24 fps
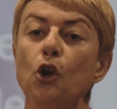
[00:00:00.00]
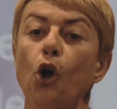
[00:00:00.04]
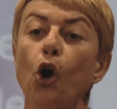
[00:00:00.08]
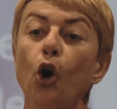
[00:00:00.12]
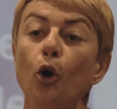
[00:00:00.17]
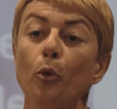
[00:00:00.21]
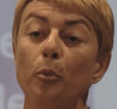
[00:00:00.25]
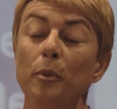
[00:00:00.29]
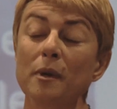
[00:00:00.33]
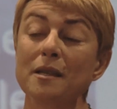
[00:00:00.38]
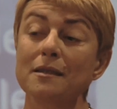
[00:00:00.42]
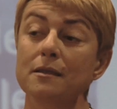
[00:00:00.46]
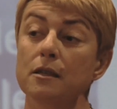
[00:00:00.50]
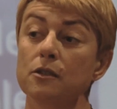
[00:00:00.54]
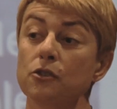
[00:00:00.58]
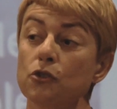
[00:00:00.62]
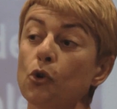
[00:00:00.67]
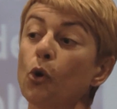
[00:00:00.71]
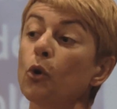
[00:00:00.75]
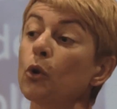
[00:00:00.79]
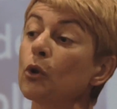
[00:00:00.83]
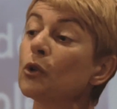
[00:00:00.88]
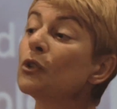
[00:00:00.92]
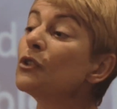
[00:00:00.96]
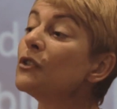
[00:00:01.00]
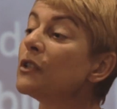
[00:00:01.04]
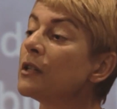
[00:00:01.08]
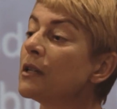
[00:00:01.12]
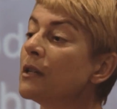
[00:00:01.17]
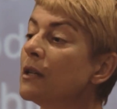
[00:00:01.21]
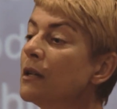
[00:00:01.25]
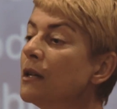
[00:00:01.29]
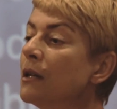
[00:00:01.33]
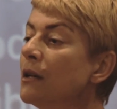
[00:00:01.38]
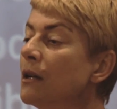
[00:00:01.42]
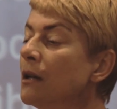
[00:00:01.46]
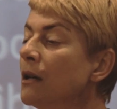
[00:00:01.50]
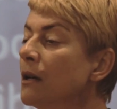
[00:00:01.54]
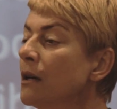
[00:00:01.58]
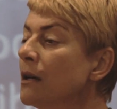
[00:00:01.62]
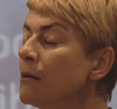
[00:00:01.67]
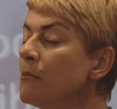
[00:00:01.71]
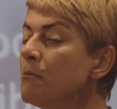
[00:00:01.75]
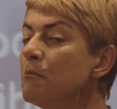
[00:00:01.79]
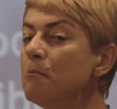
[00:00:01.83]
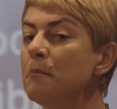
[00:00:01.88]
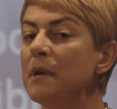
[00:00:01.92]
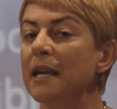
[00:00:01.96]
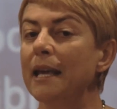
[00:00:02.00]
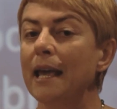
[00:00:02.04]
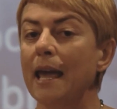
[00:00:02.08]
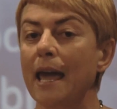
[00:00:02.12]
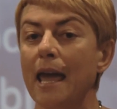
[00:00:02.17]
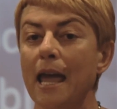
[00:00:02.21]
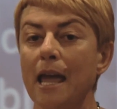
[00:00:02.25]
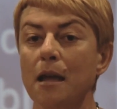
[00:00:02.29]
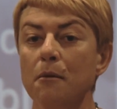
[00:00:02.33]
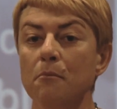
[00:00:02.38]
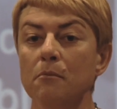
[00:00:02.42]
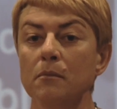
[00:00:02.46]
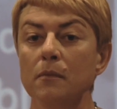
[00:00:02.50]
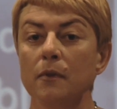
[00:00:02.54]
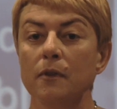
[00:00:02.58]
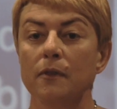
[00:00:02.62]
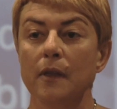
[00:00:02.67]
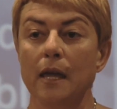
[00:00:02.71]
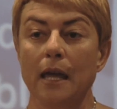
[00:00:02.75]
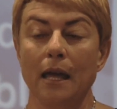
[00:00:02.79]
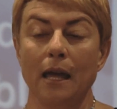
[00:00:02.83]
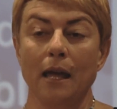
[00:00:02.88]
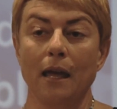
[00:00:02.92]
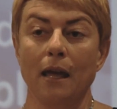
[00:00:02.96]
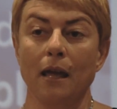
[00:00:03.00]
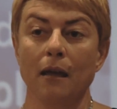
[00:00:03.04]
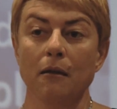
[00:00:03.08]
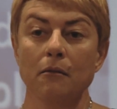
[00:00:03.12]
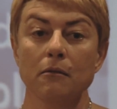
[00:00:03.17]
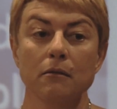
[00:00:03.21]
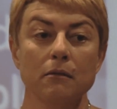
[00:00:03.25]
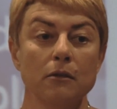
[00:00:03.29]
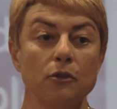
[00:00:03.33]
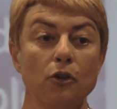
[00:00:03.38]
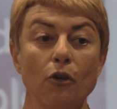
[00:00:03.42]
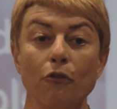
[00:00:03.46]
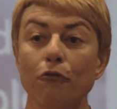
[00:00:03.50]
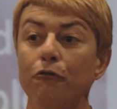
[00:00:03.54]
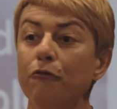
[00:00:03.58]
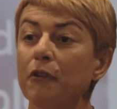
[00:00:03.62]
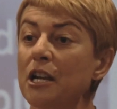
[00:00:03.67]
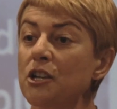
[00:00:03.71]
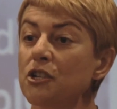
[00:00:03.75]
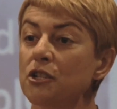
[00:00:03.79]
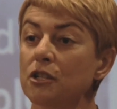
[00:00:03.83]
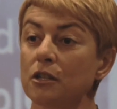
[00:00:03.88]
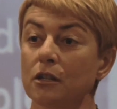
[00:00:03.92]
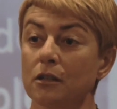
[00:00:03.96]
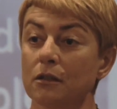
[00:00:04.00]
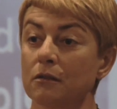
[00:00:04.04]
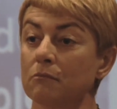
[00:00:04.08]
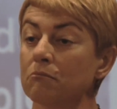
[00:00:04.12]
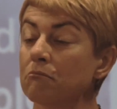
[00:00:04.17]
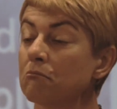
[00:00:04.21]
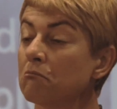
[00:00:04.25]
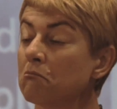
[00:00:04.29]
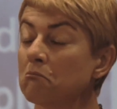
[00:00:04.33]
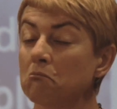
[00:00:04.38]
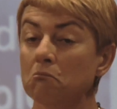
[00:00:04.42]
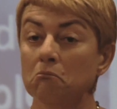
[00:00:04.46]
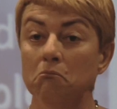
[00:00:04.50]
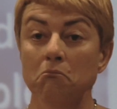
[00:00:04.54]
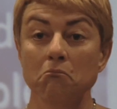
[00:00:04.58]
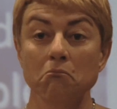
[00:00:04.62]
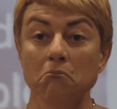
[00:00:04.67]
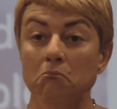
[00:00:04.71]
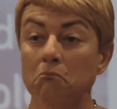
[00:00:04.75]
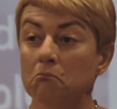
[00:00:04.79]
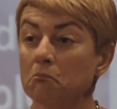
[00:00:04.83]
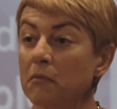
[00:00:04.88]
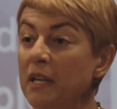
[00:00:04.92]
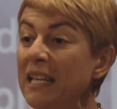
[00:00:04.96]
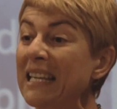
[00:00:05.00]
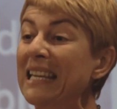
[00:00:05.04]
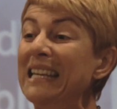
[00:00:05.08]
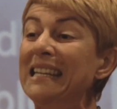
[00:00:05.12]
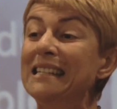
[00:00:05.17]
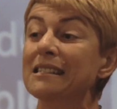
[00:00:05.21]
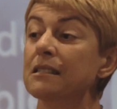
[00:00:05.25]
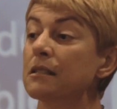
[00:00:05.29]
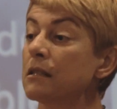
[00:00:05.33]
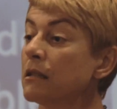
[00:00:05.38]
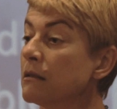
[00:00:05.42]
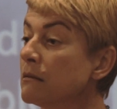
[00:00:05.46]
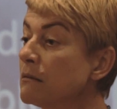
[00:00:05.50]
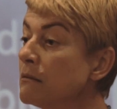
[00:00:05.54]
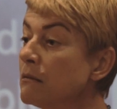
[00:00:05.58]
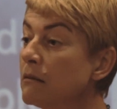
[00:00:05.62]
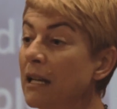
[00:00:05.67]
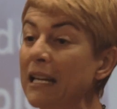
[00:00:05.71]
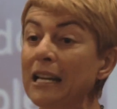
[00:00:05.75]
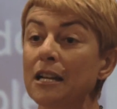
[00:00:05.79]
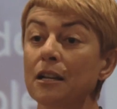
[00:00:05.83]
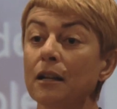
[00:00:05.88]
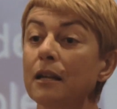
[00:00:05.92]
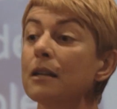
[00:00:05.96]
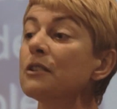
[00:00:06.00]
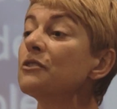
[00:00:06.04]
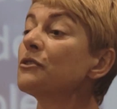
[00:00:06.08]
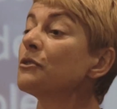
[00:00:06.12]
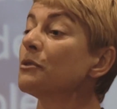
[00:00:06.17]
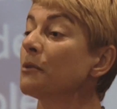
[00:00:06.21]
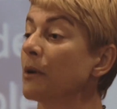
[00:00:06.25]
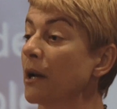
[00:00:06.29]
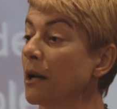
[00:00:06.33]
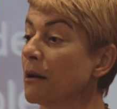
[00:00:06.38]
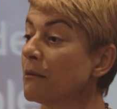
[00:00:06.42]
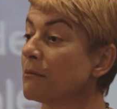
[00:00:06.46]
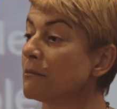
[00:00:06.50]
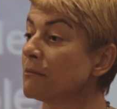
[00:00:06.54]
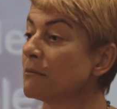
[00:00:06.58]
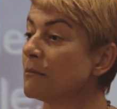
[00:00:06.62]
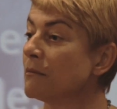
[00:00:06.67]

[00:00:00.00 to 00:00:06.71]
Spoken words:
copies sold, became the nonfiction hit in history.